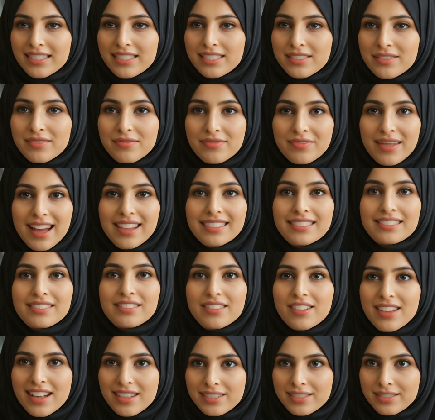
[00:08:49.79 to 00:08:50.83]
a
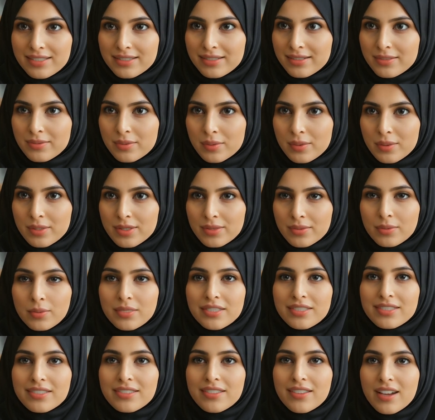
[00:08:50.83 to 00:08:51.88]
thought to leave you with. What
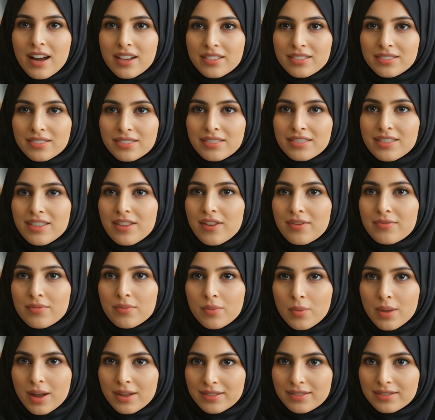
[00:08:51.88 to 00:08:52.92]
does knowledge itself
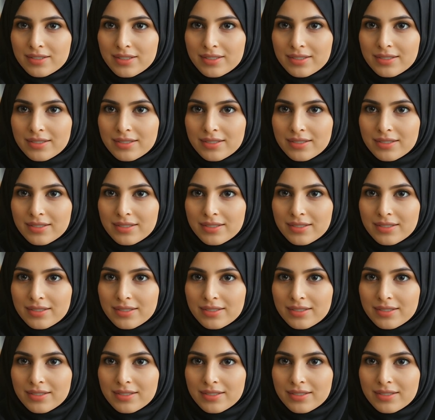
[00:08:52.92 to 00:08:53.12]
want?